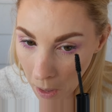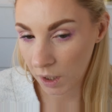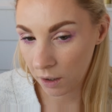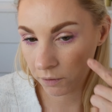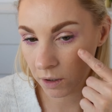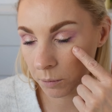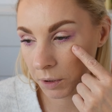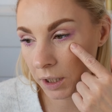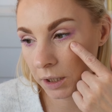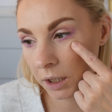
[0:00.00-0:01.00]
I've got
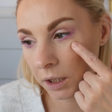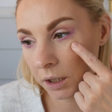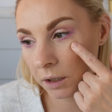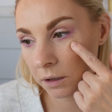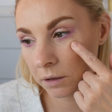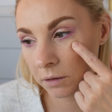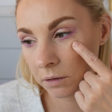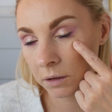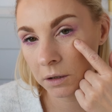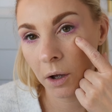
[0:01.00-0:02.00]
black here.
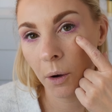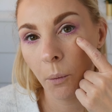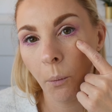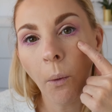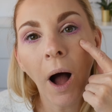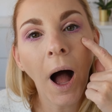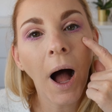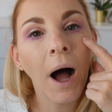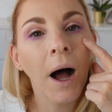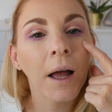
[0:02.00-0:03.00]

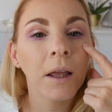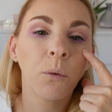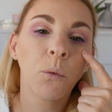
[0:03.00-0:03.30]
Why?